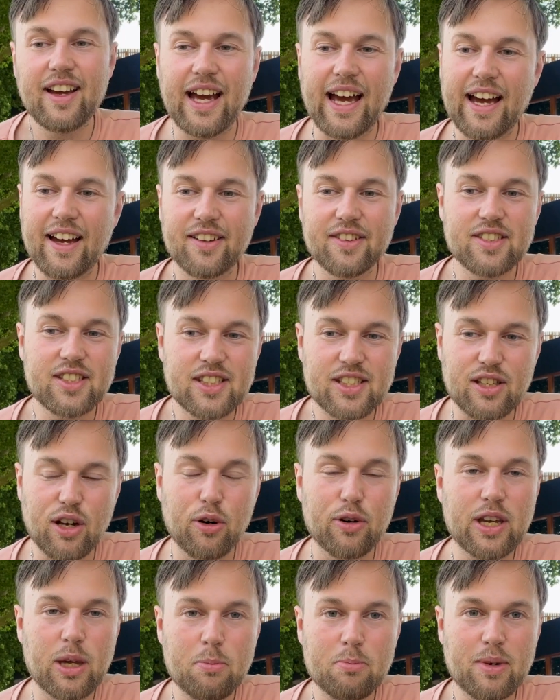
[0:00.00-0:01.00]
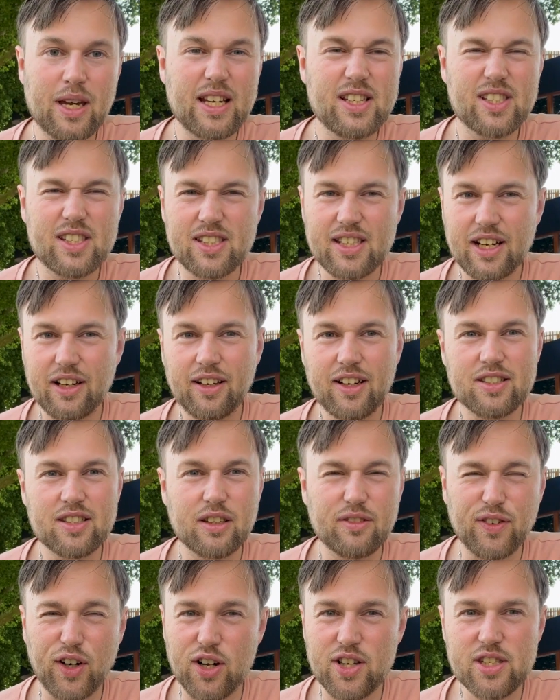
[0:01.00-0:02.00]
And so he made serious
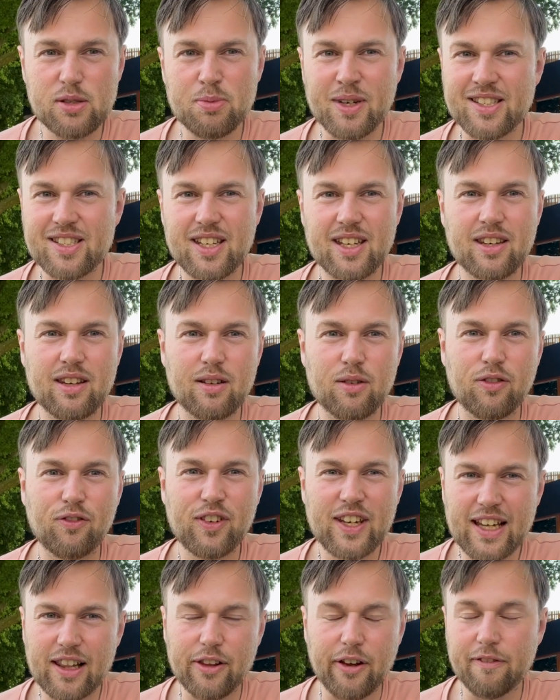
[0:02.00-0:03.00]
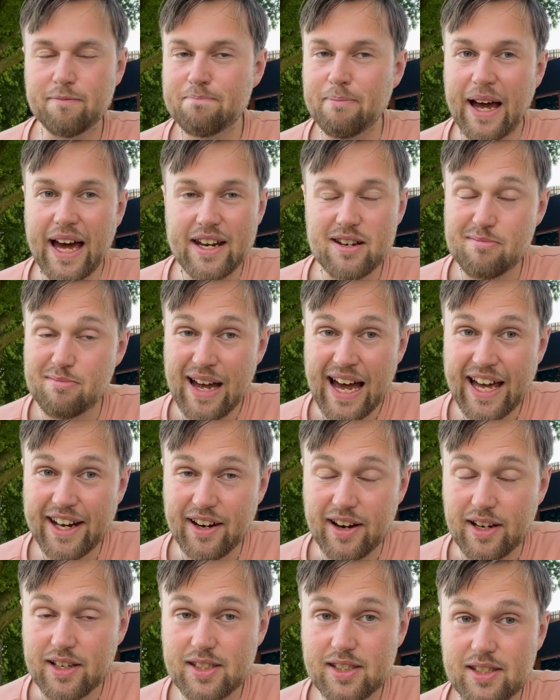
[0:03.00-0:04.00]
advancements in the field of
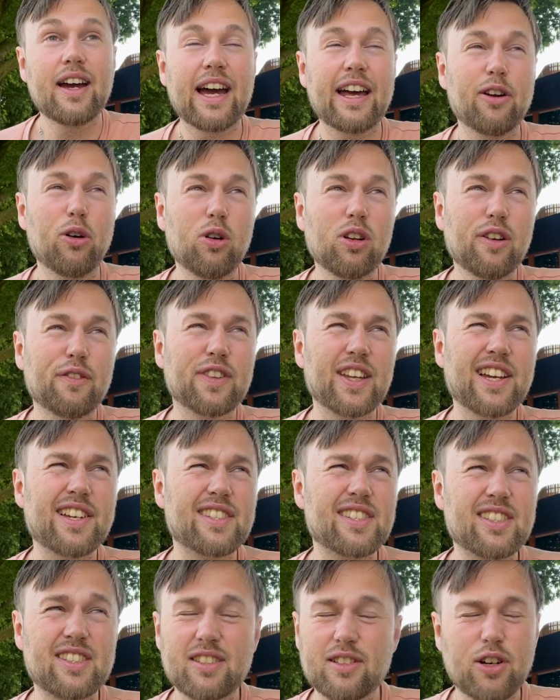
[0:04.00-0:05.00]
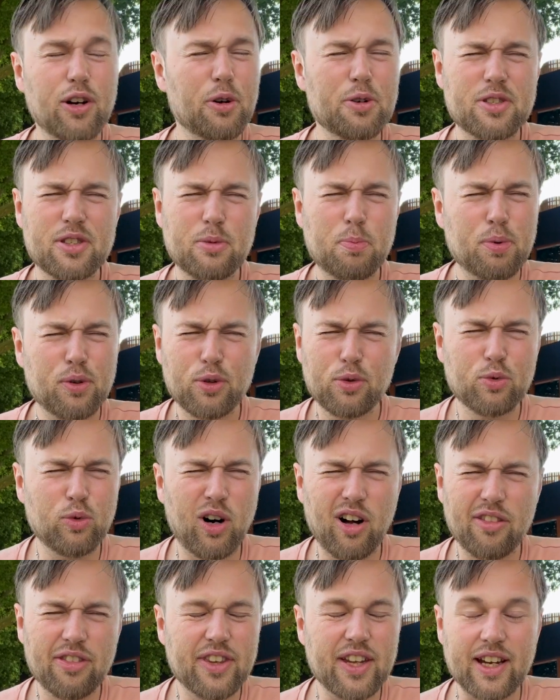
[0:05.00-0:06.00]
mathematics. And all of this goes to prove
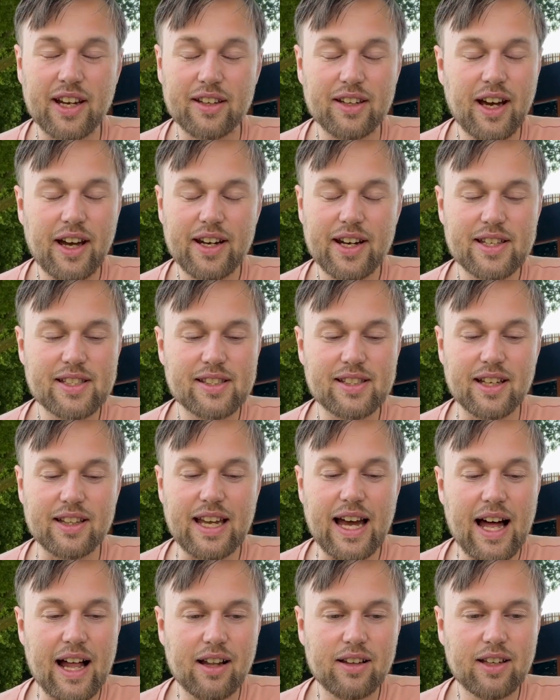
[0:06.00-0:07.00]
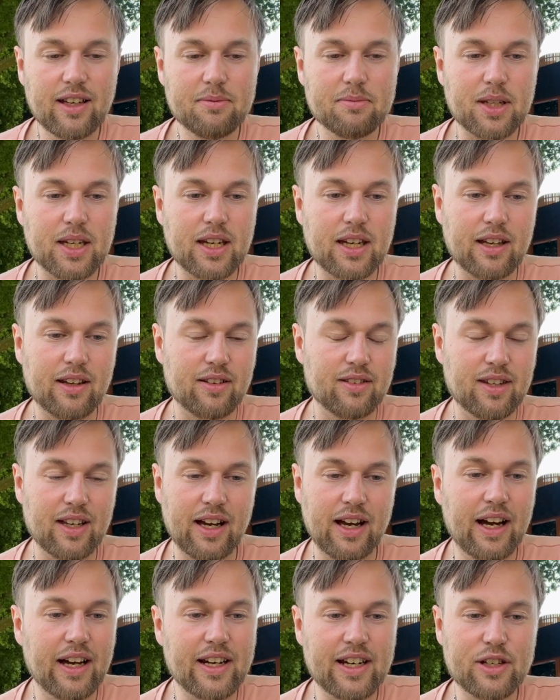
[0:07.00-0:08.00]
one thing, and that is that alchemy and
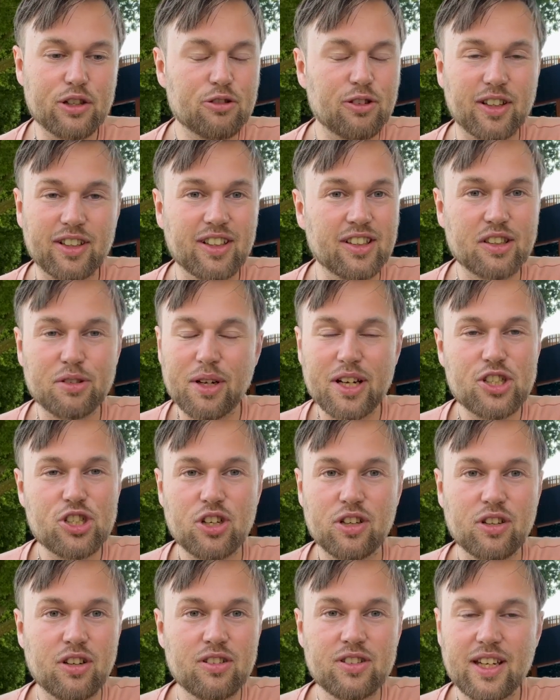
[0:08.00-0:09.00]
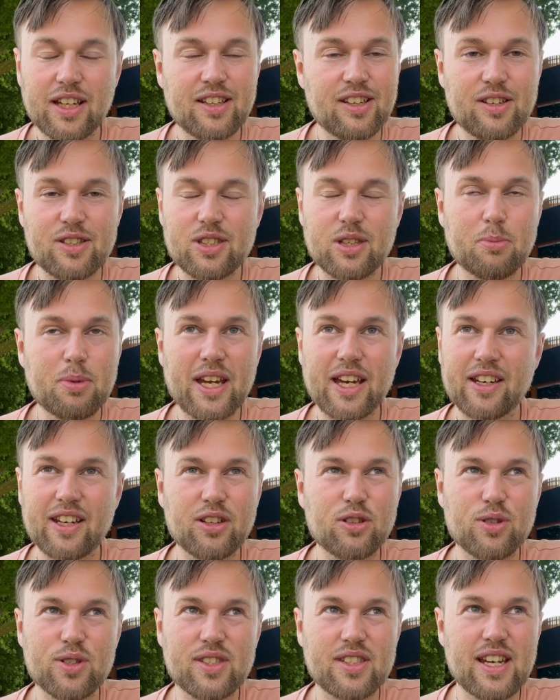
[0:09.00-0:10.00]
introverted intuition continues to be an
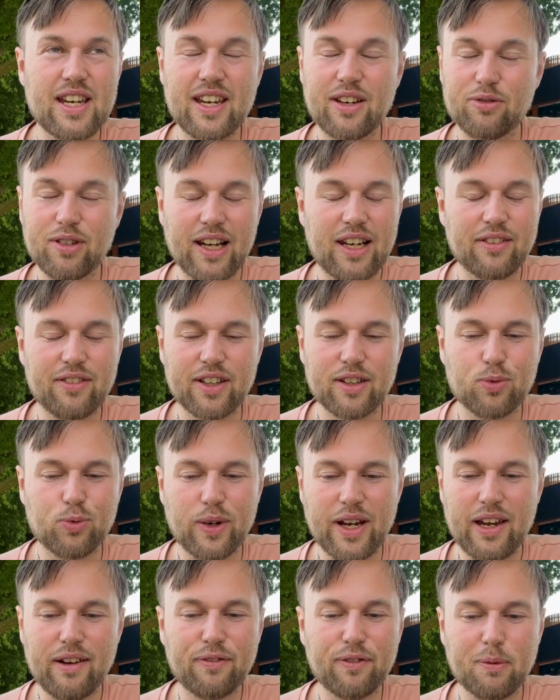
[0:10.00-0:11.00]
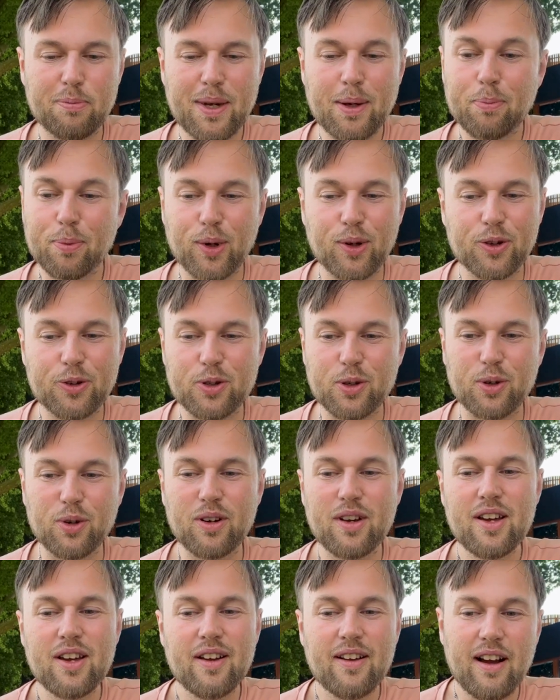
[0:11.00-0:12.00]
interesting and relevant way for people to
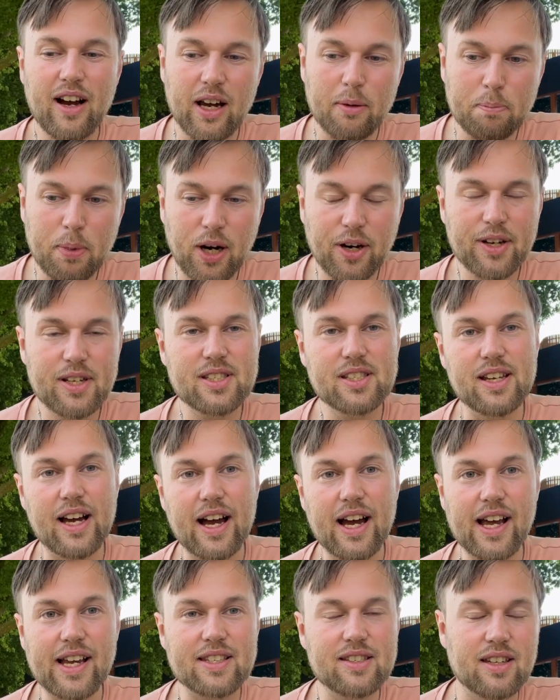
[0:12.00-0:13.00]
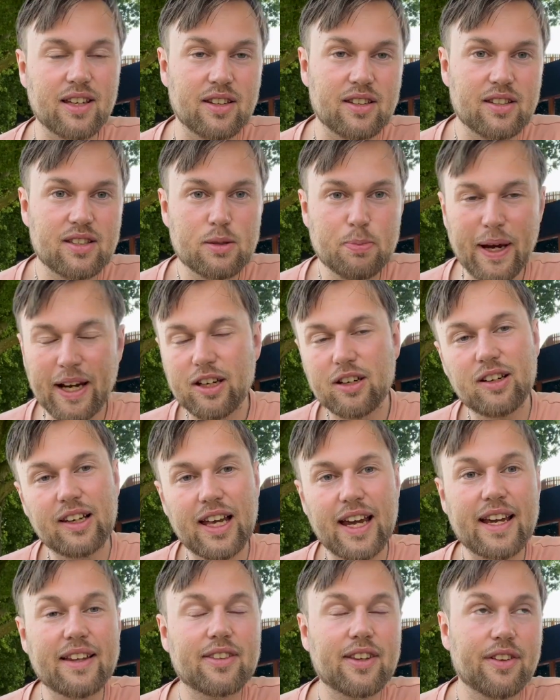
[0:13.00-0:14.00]
hypothesize and
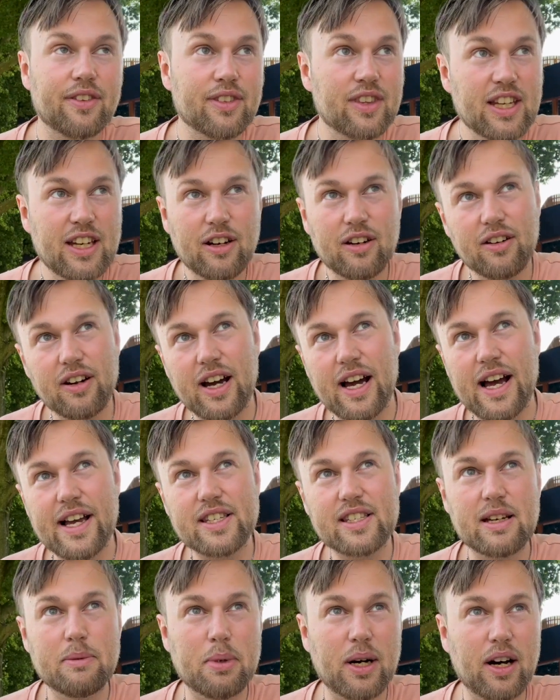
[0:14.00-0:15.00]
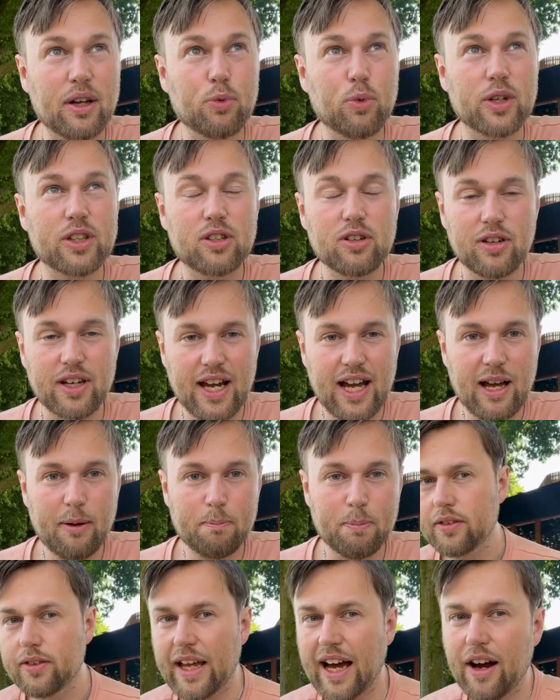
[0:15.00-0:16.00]
speculate and theorize about what could
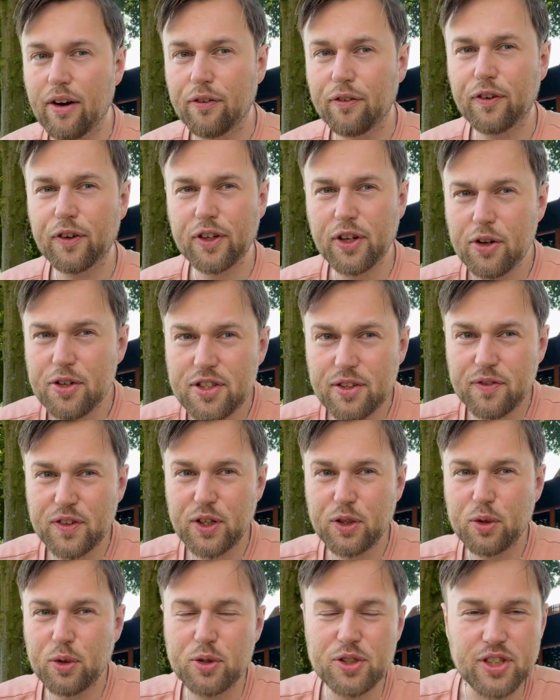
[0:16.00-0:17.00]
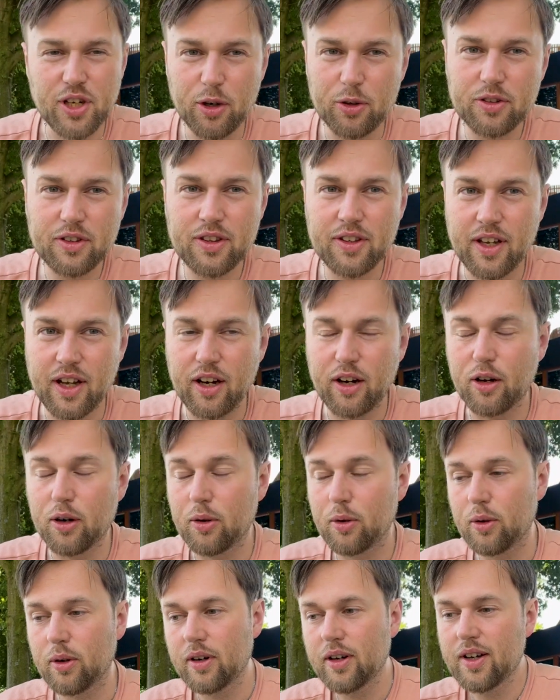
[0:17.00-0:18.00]
happen. Now, for those of you who don't
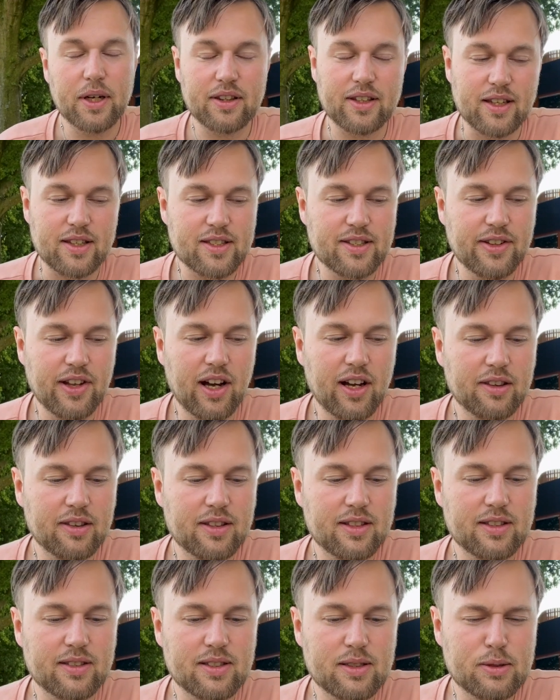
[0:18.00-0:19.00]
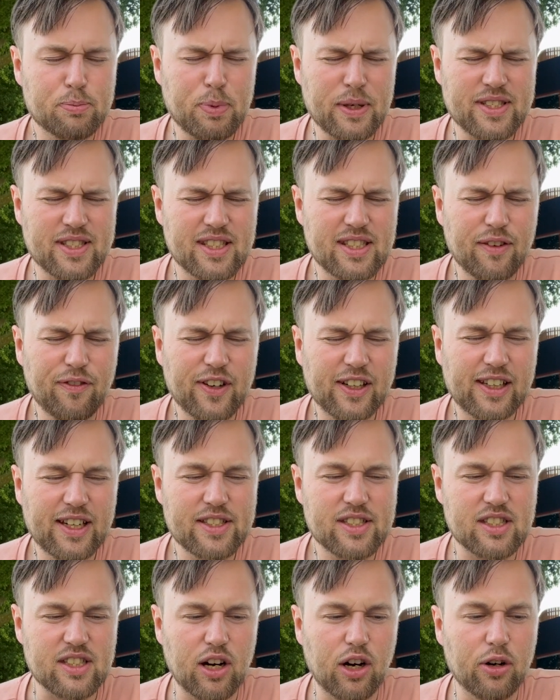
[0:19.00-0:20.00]
know, but it's not specifically
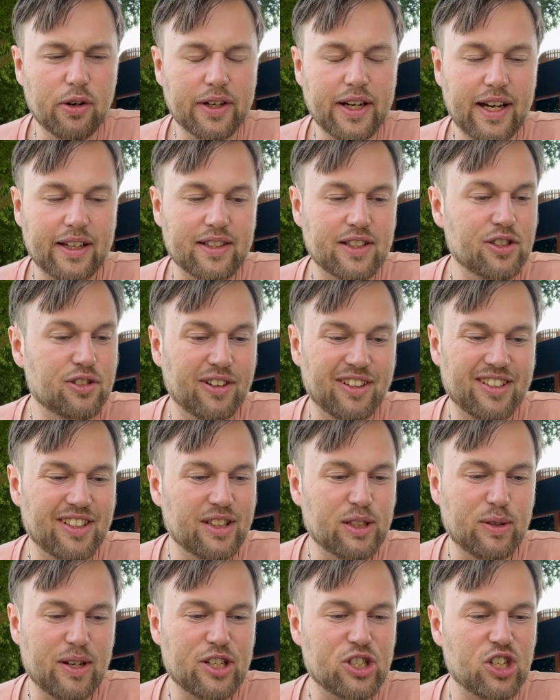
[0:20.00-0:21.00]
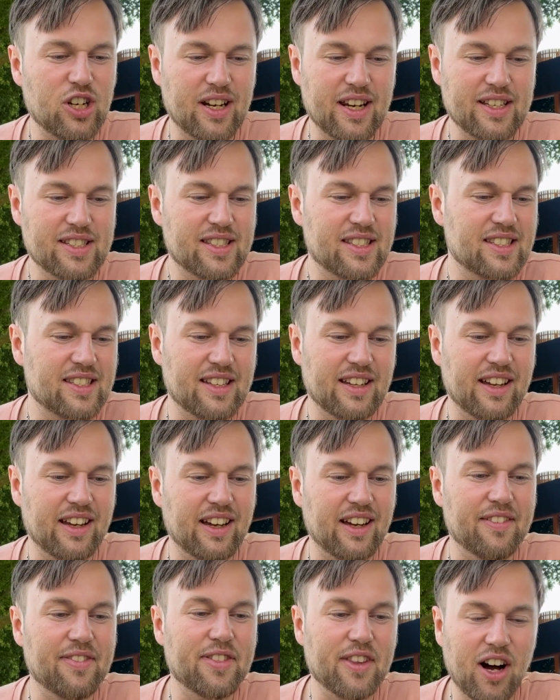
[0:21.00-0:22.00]
so that introverted intuition is
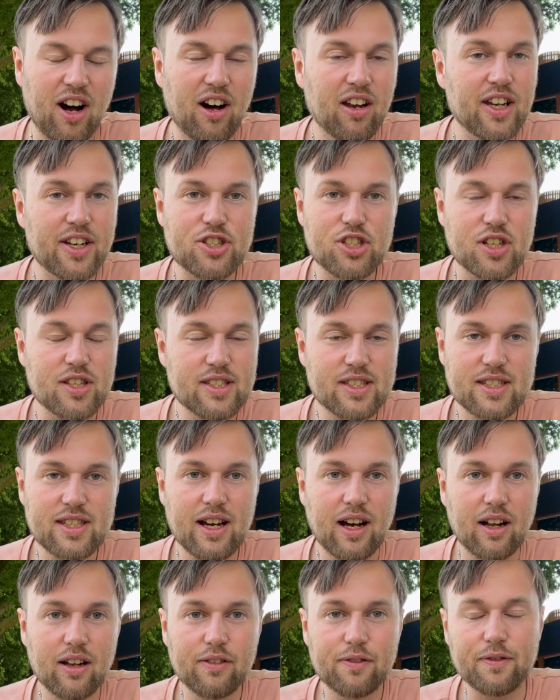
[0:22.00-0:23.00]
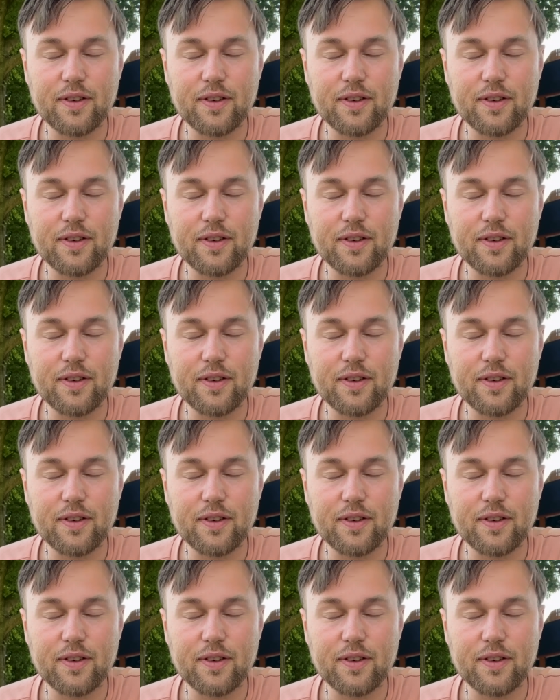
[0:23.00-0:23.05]
the knowledge itself.